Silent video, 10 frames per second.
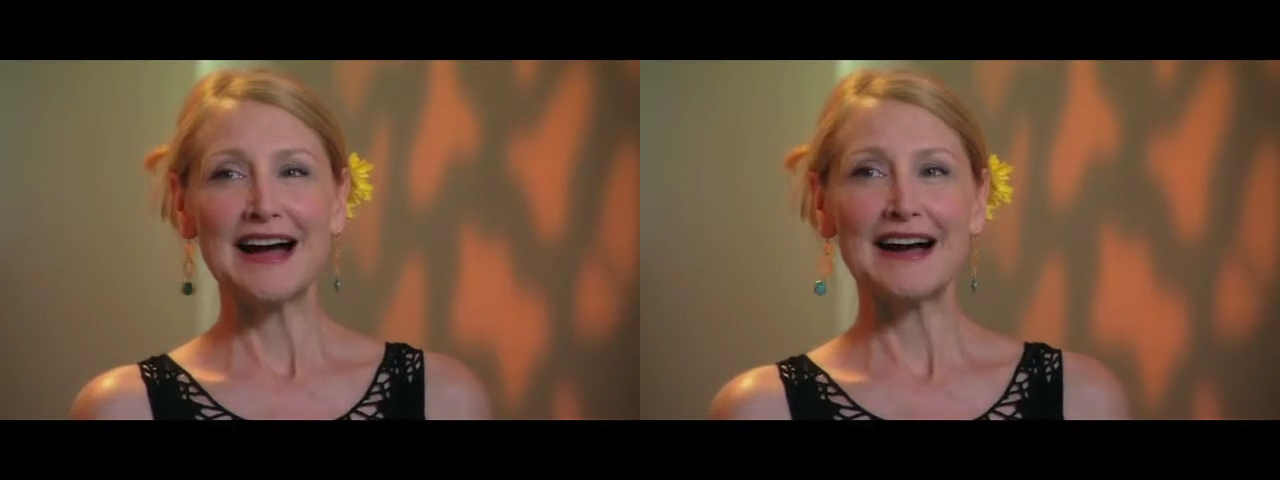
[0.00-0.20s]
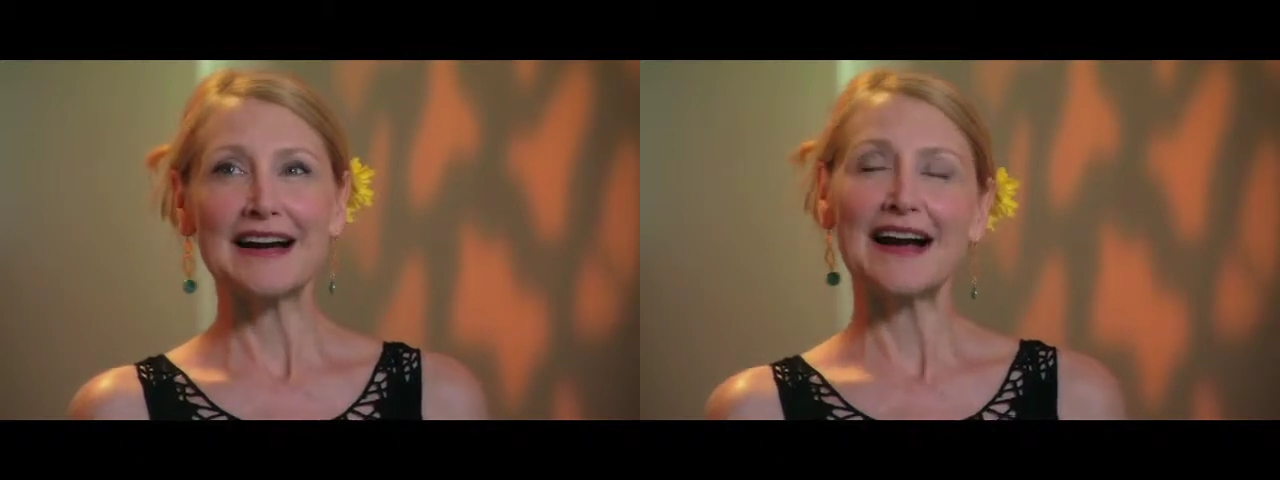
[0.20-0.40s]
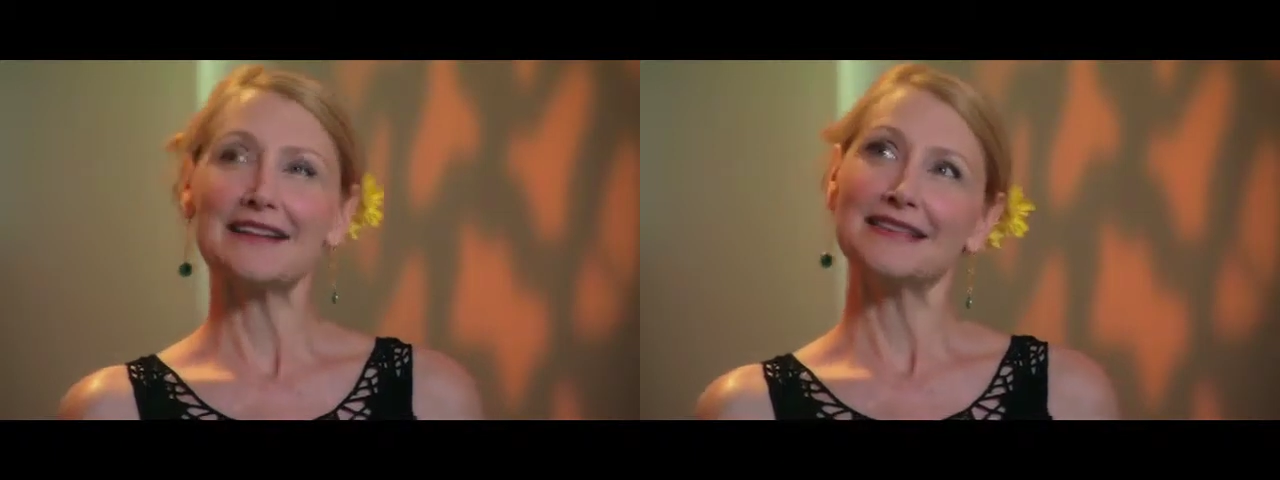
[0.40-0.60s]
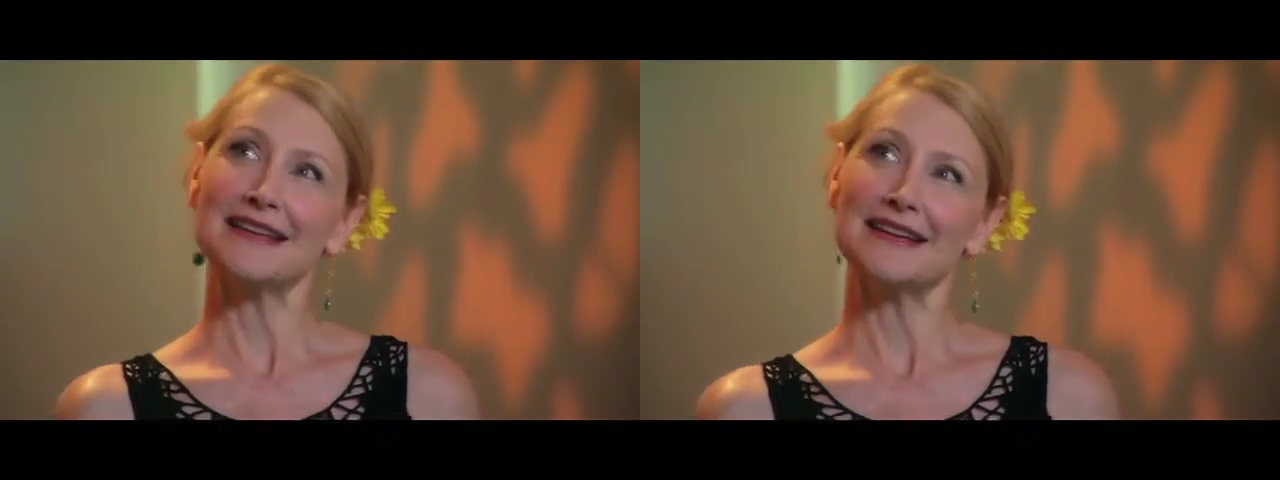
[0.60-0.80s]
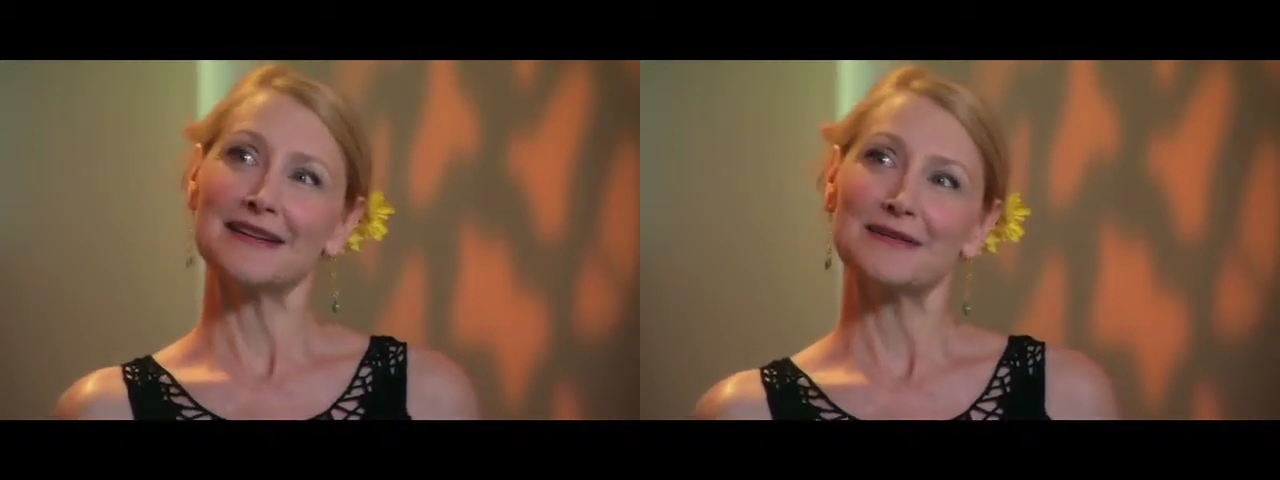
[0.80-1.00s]
I
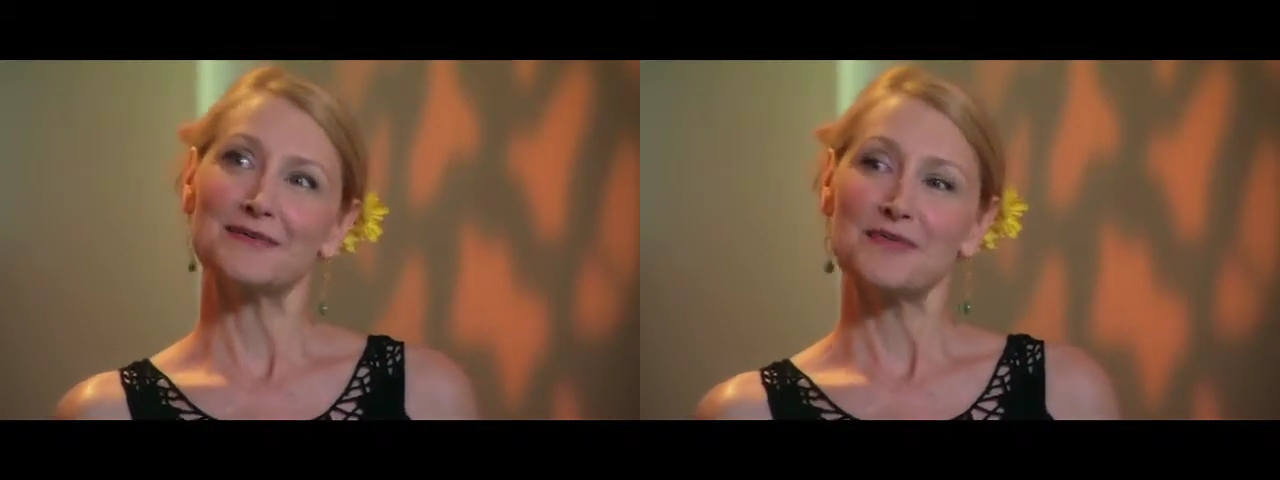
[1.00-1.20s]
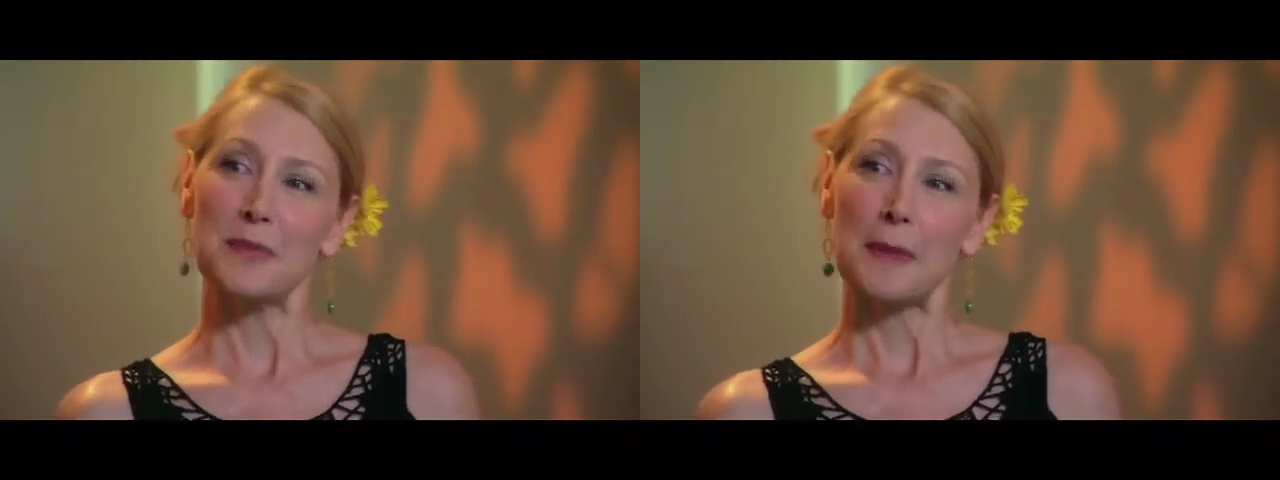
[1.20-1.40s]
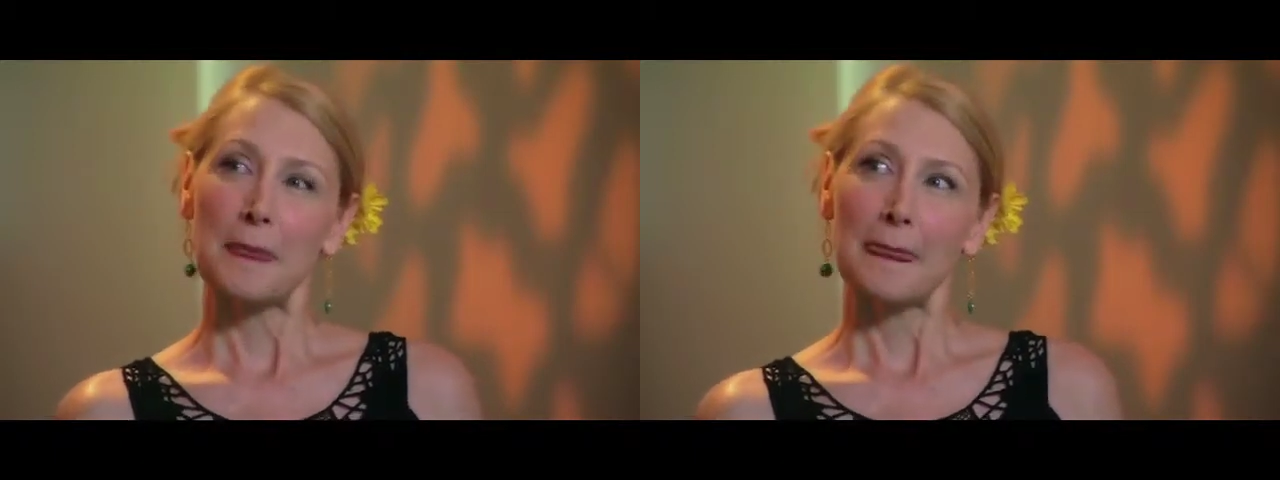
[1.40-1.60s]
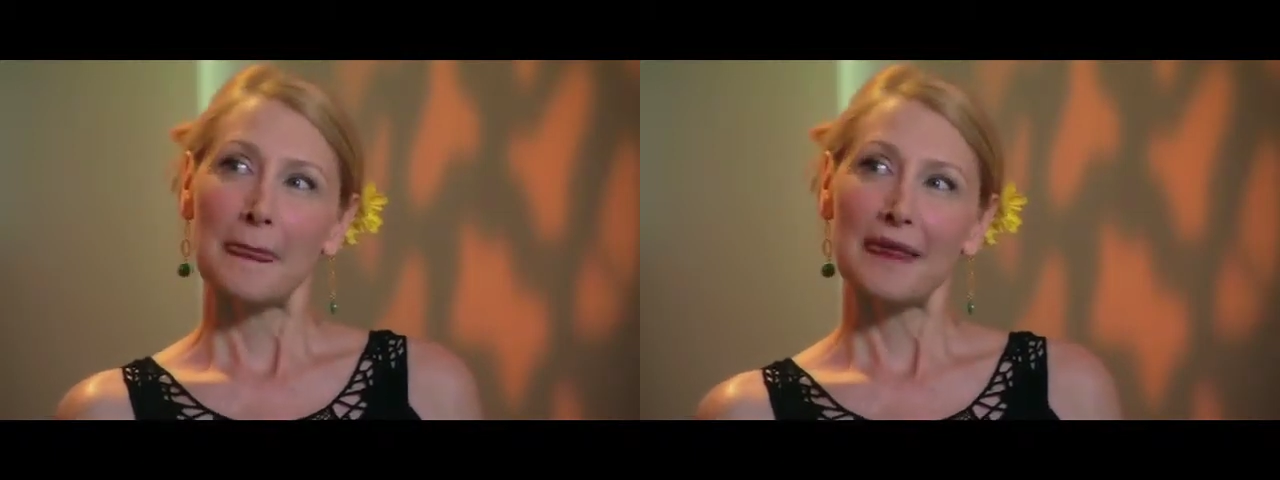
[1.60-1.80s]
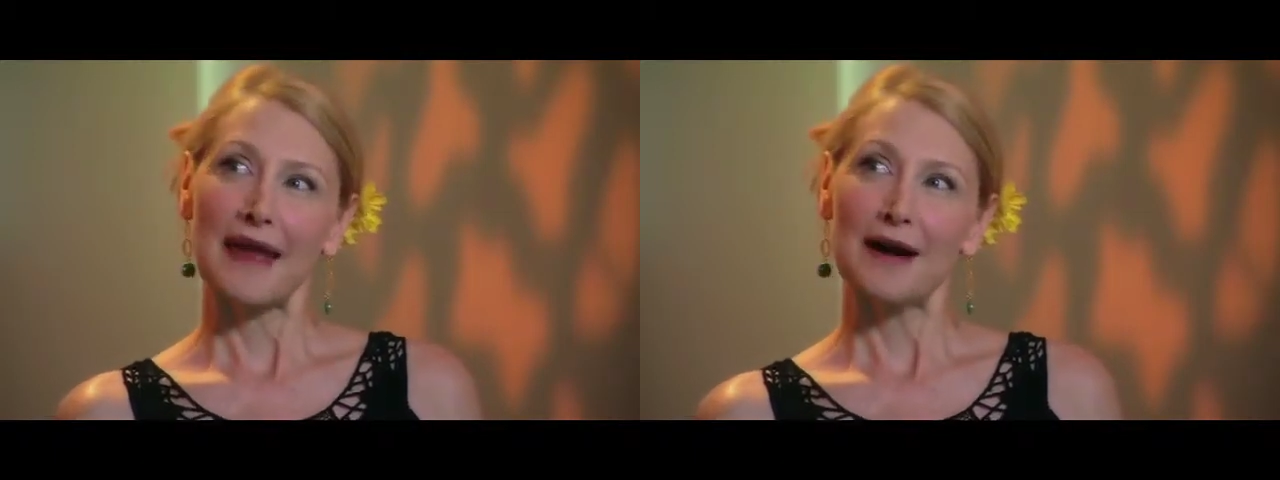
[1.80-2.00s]
think
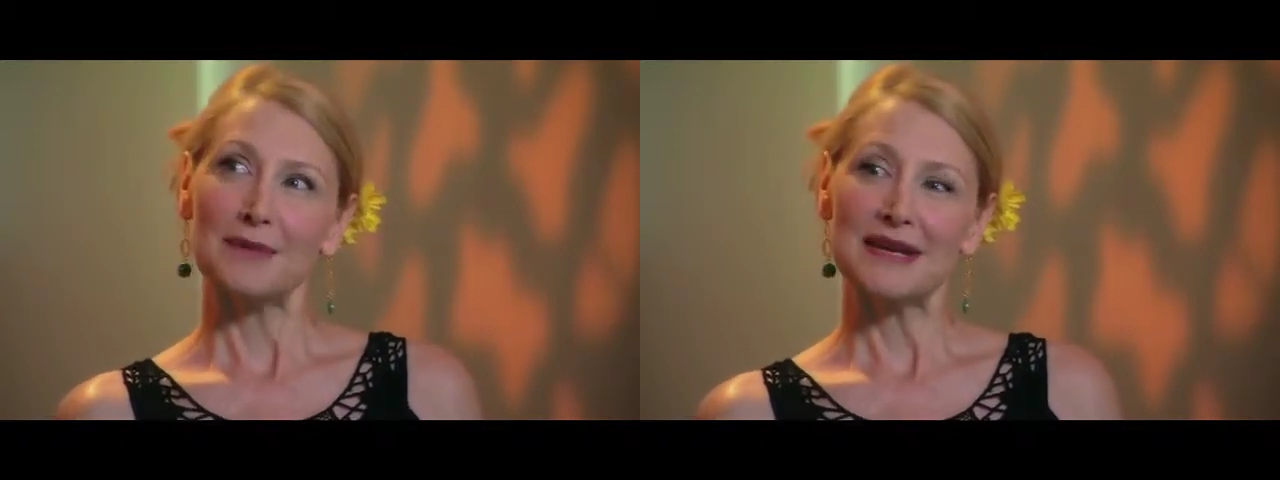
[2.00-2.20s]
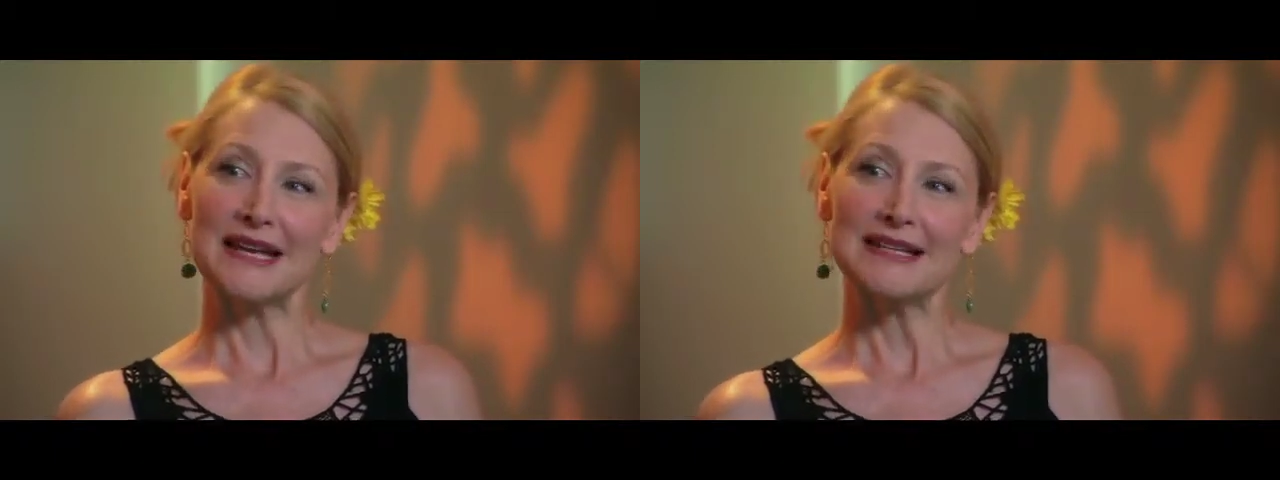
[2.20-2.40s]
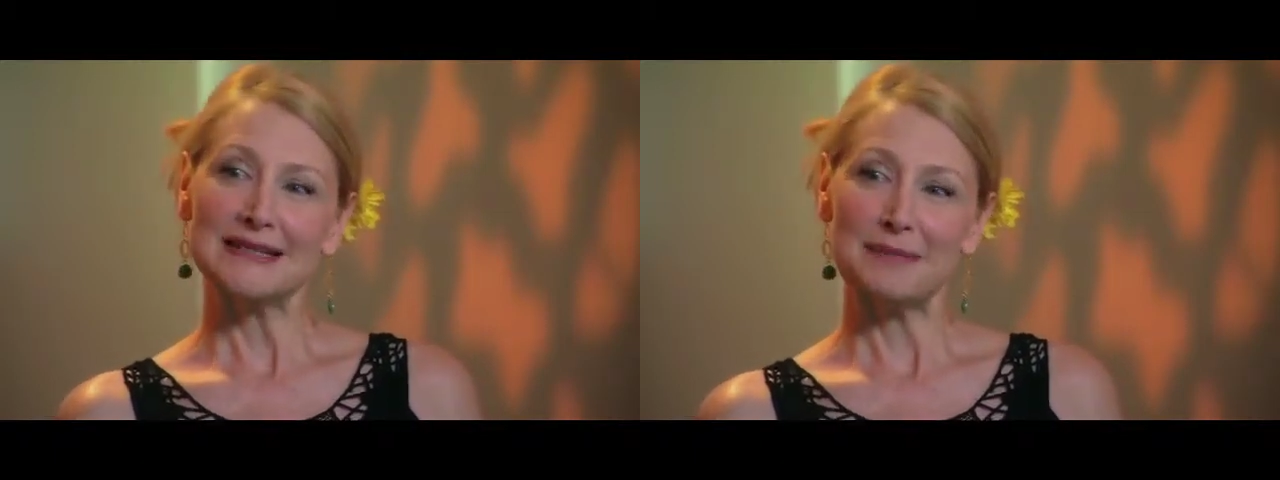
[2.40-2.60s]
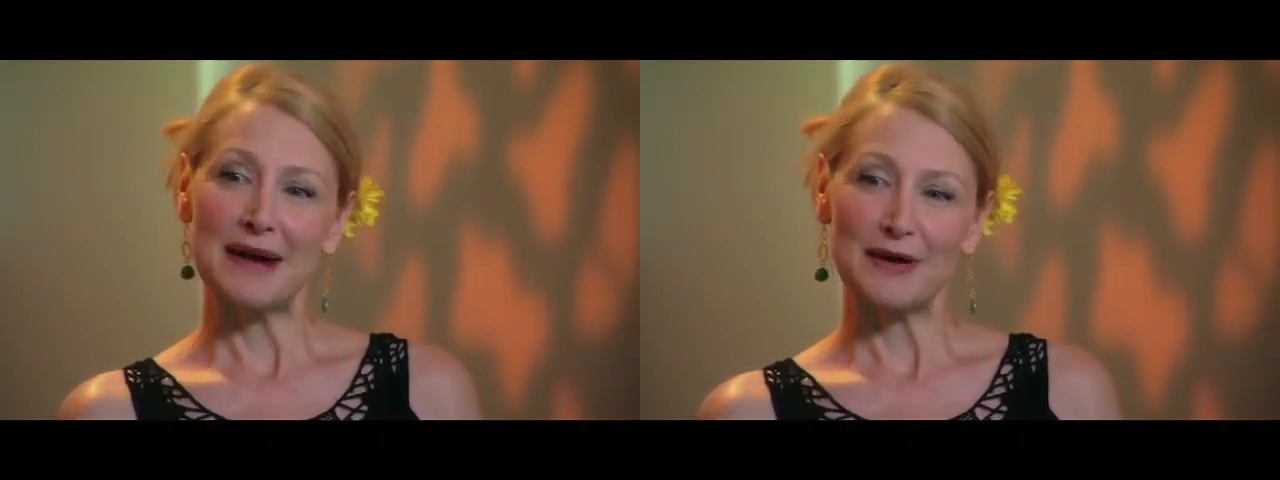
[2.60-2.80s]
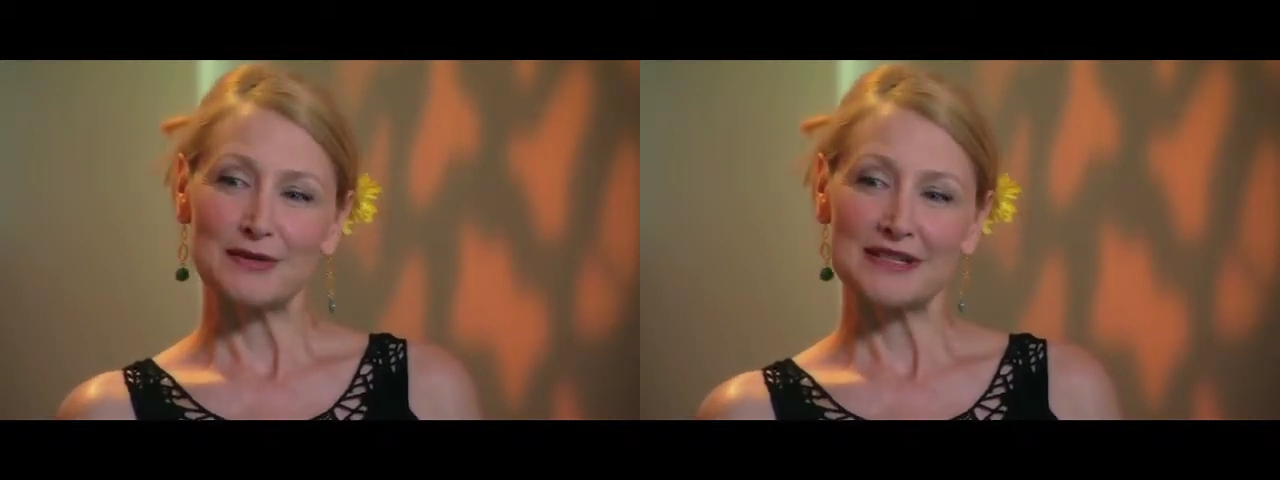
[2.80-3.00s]
it is
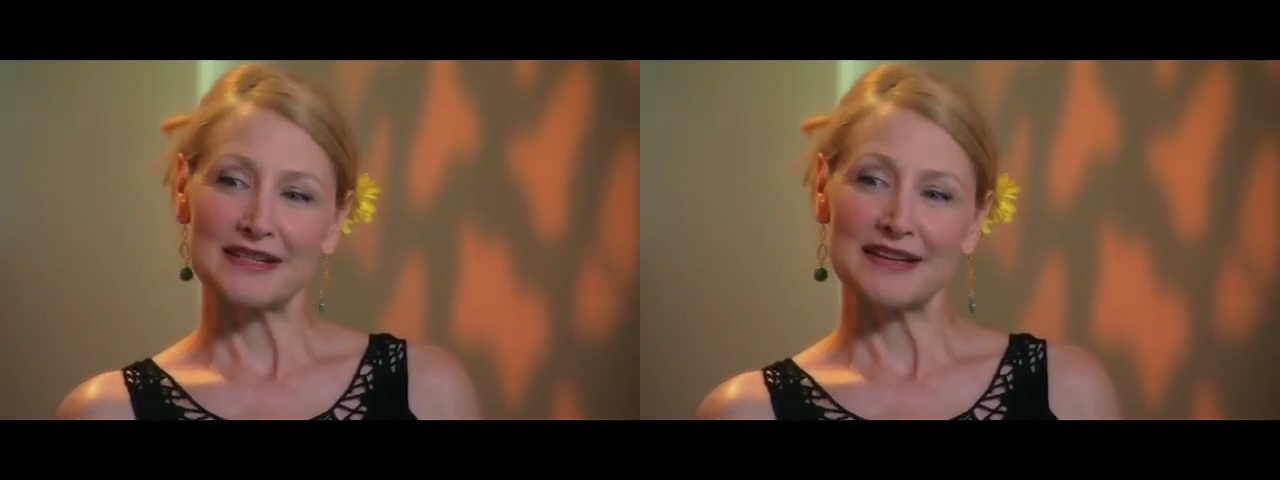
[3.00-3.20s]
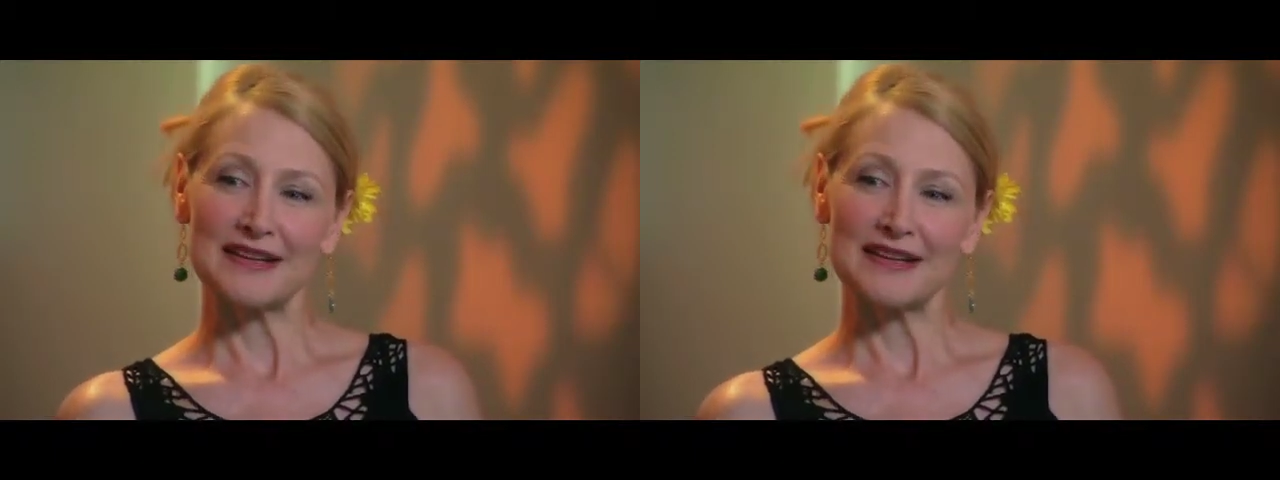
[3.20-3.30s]
about